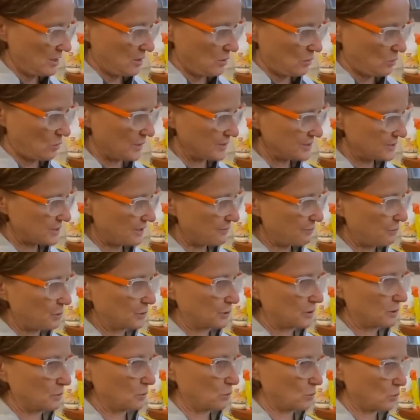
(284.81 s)
Once I put
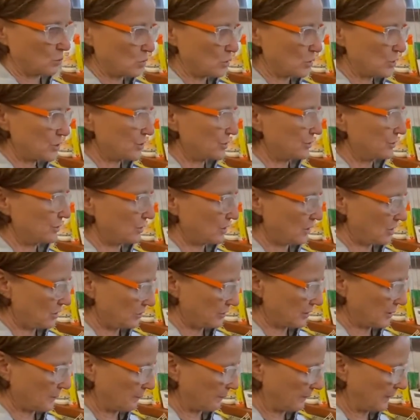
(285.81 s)
the water on
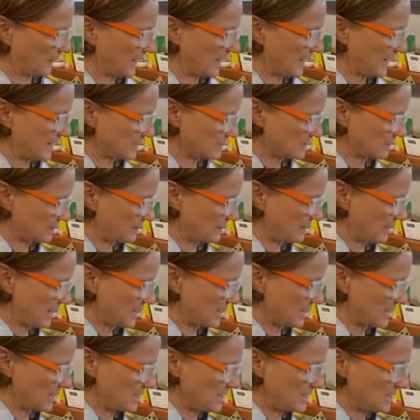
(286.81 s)
the plate,
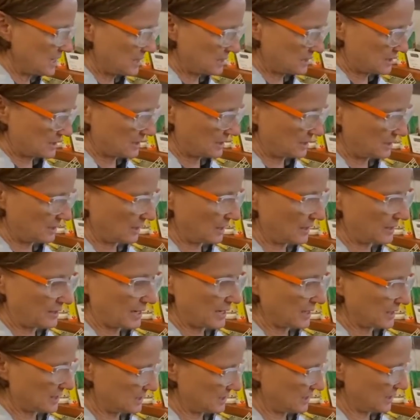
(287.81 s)
that
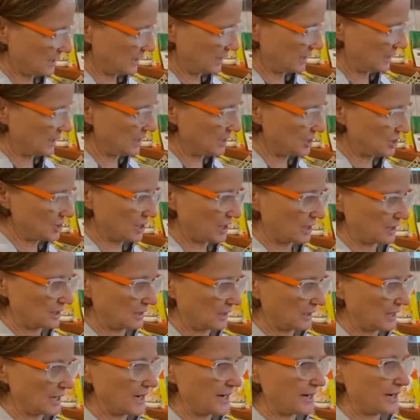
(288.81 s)
inkjet
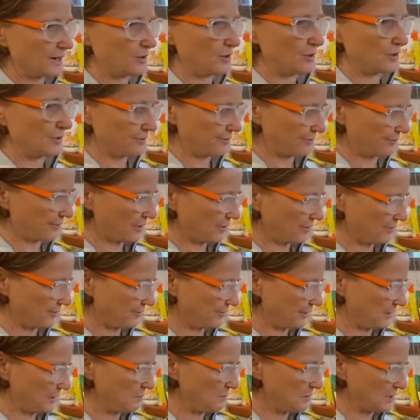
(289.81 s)
layer of
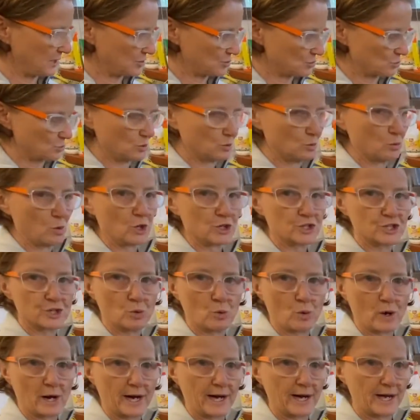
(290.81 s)
image will wash
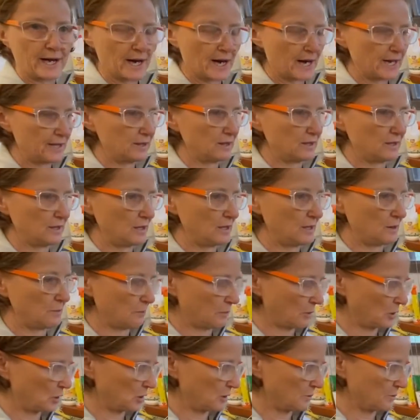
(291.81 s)
away and the
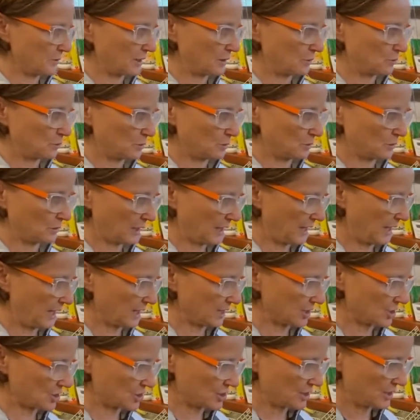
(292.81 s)
polymer will
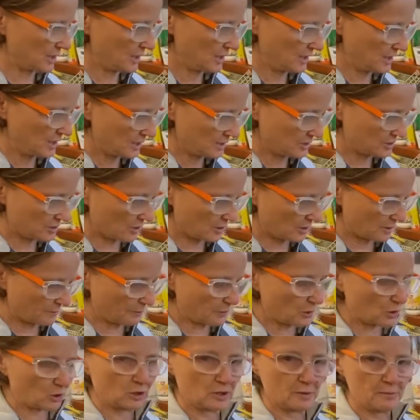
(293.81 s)
etch. So the
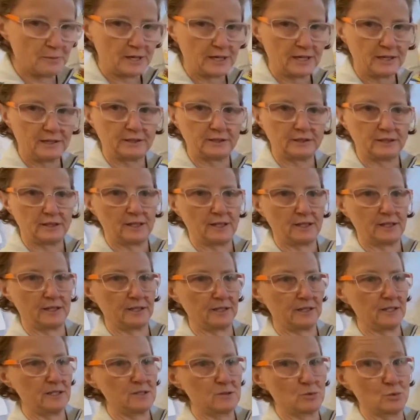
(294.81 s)
polymer
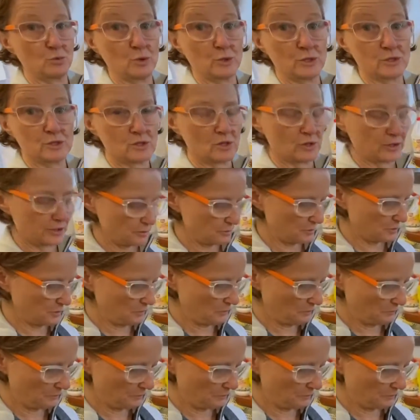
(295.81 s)
is water soluble.